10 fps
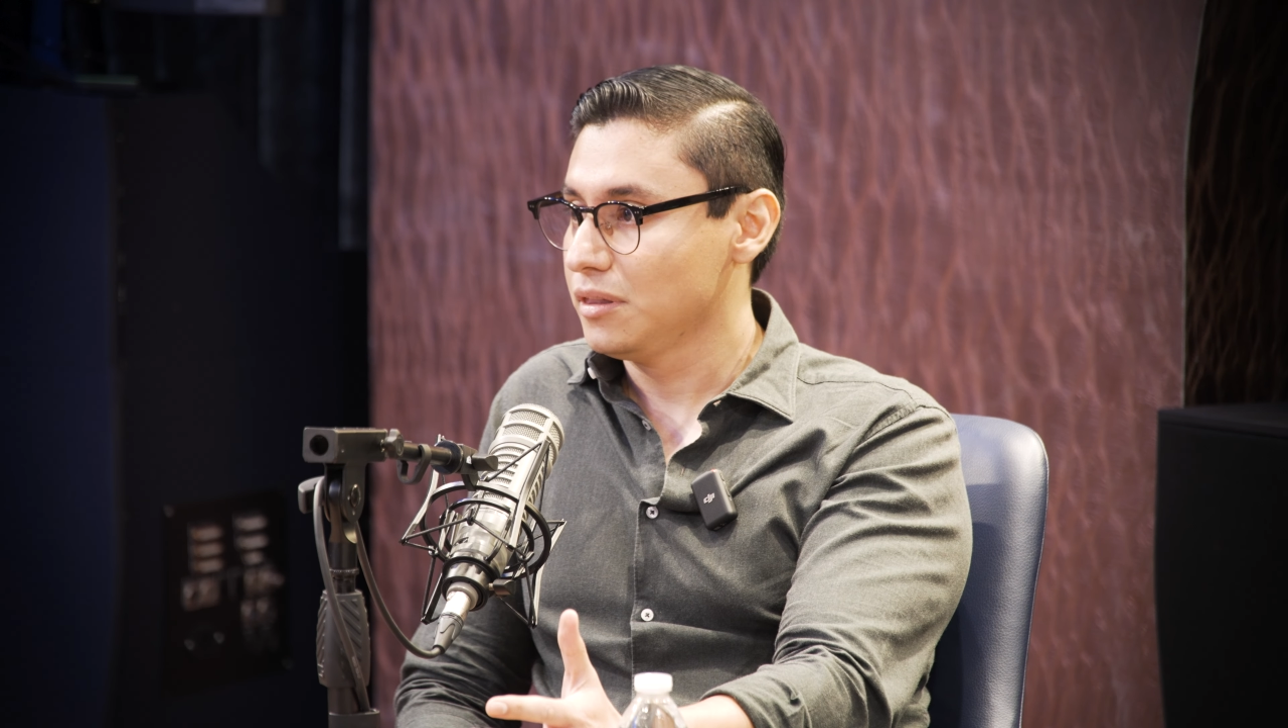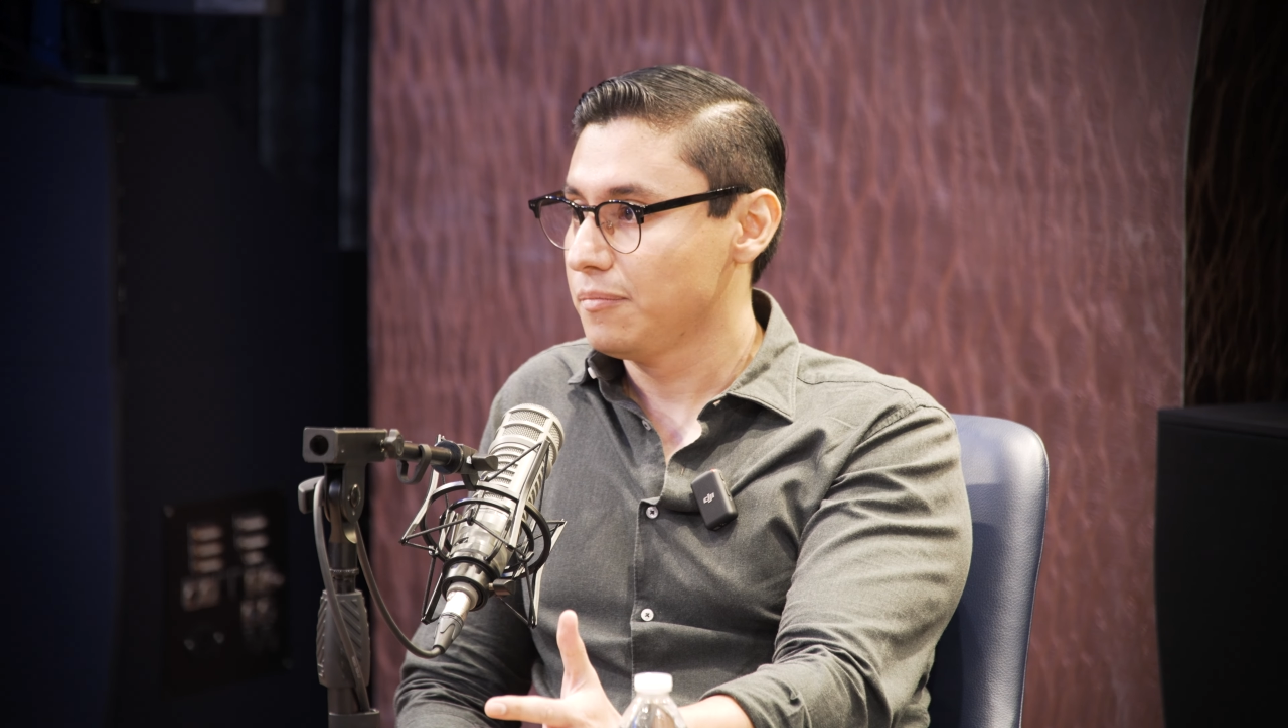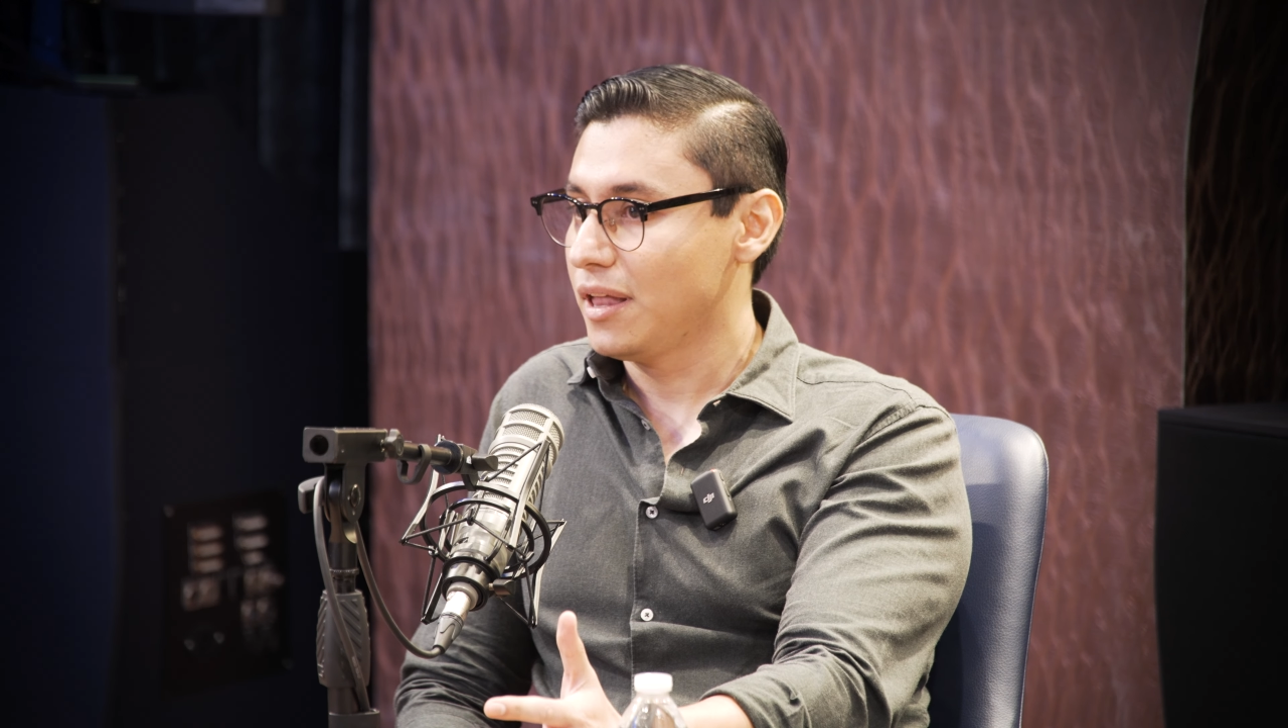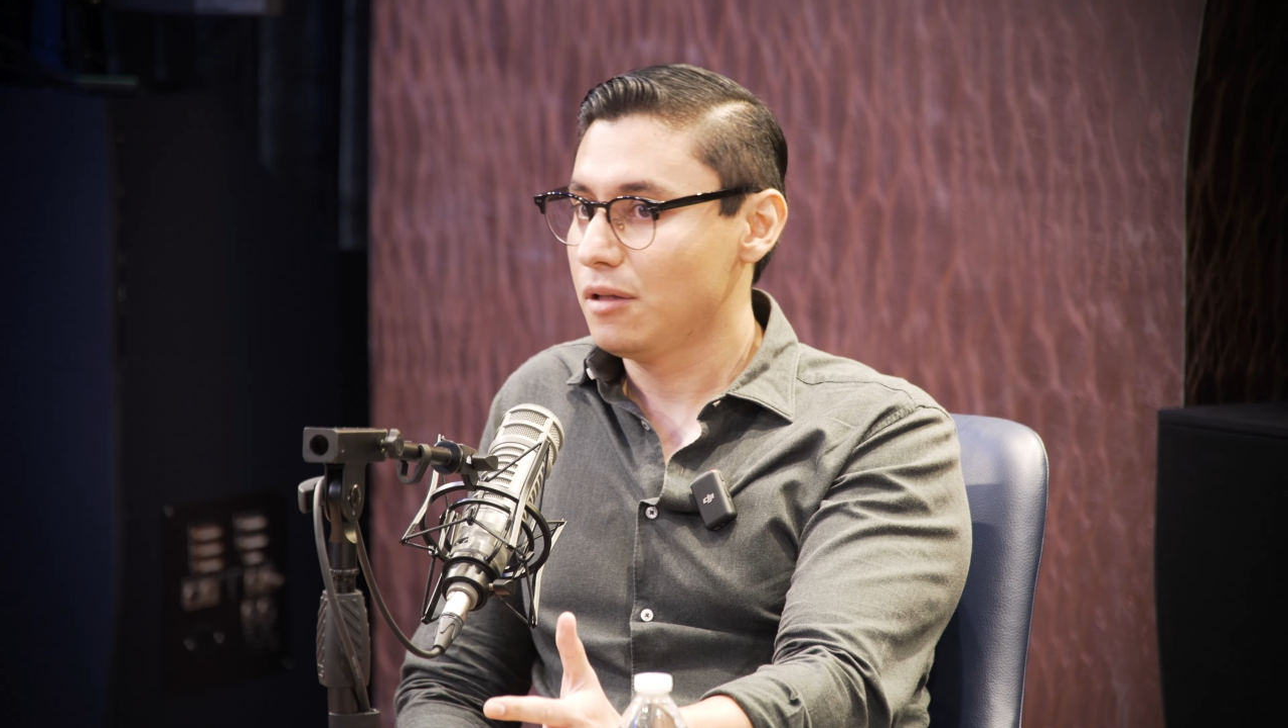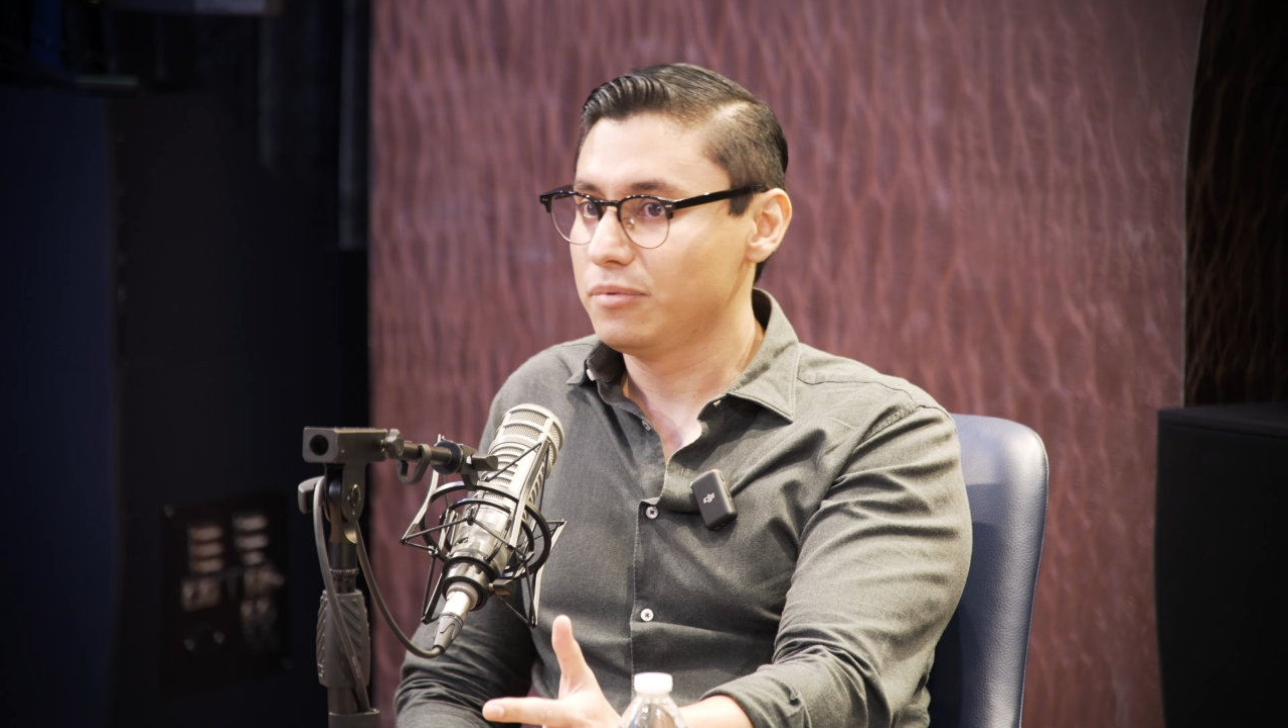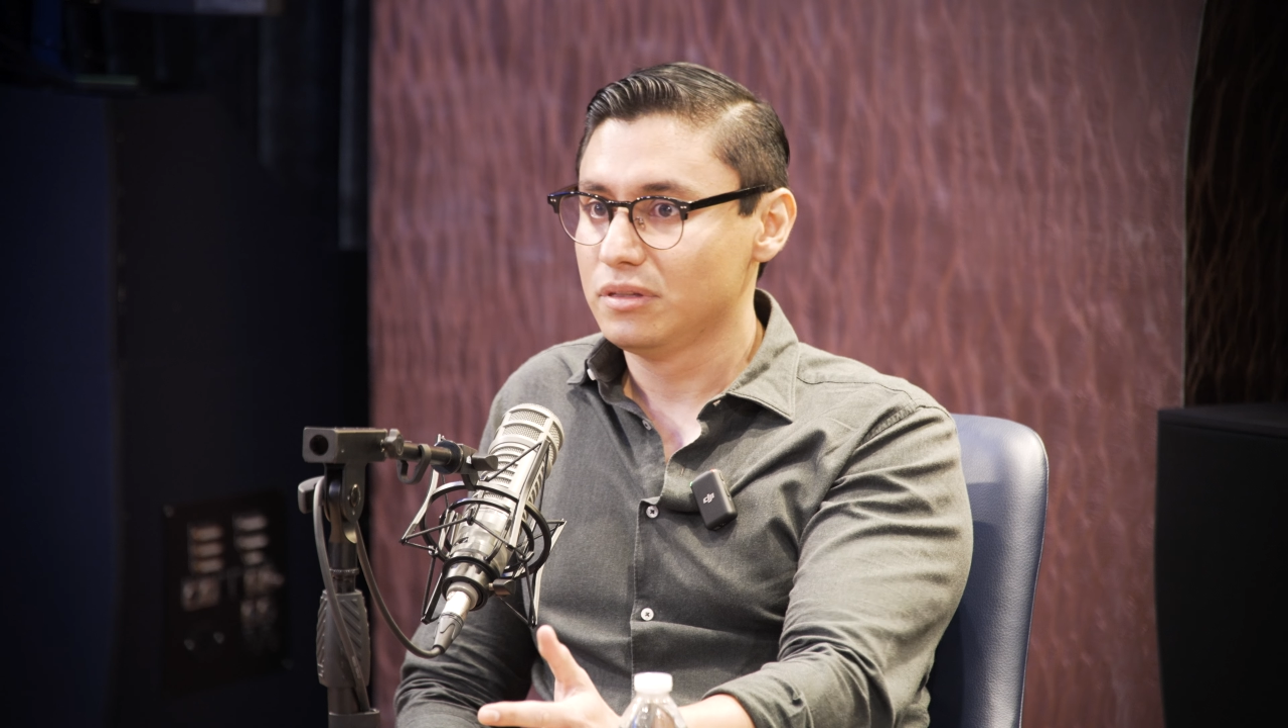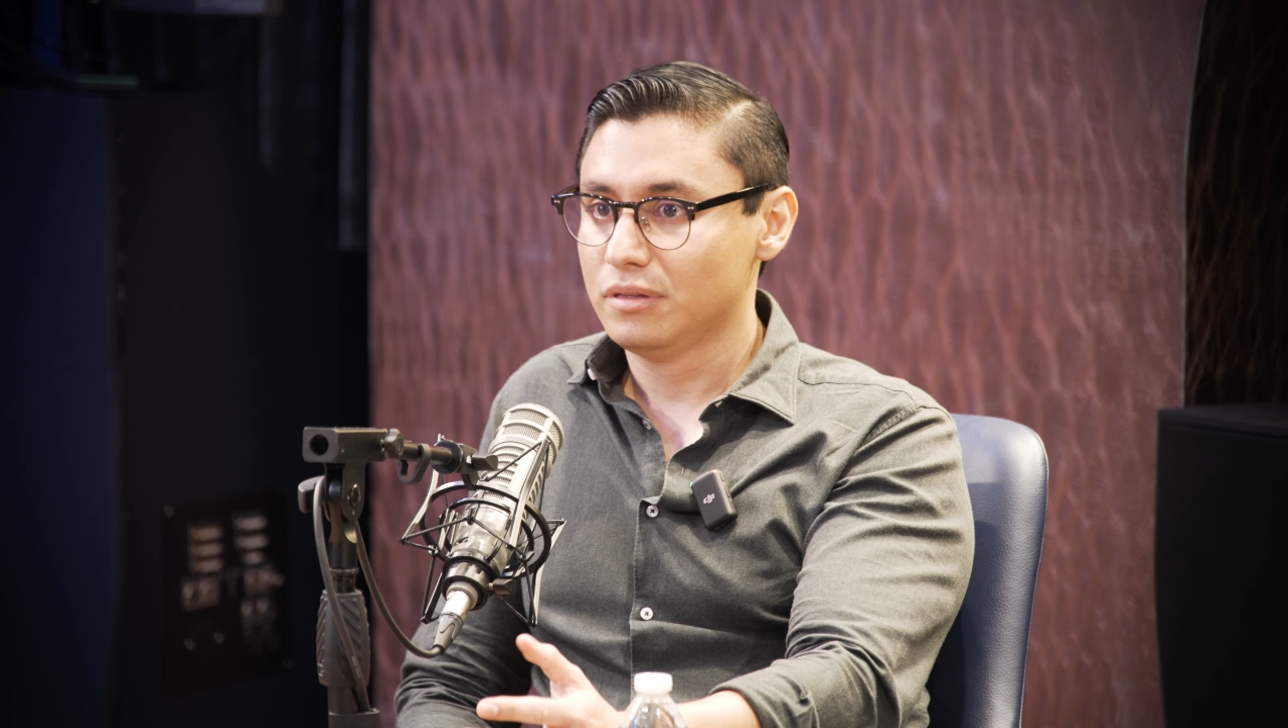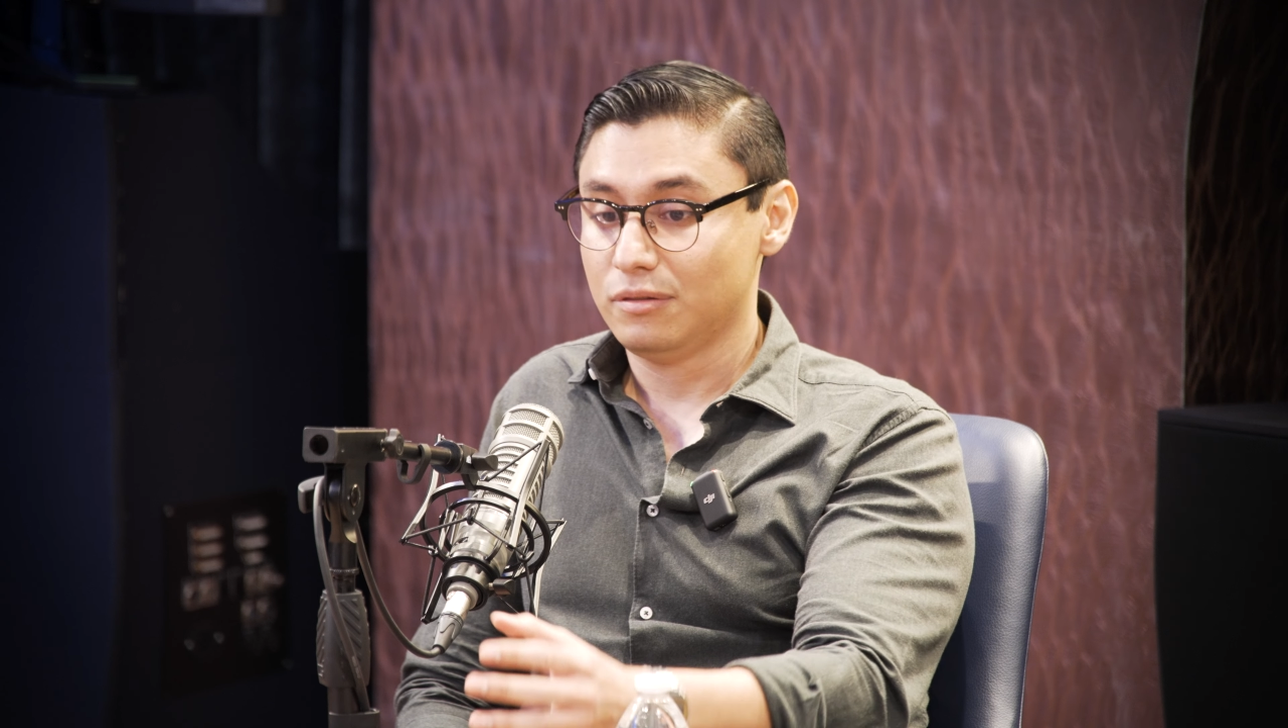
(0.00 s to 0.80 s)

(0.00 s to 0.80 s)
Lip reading: developed.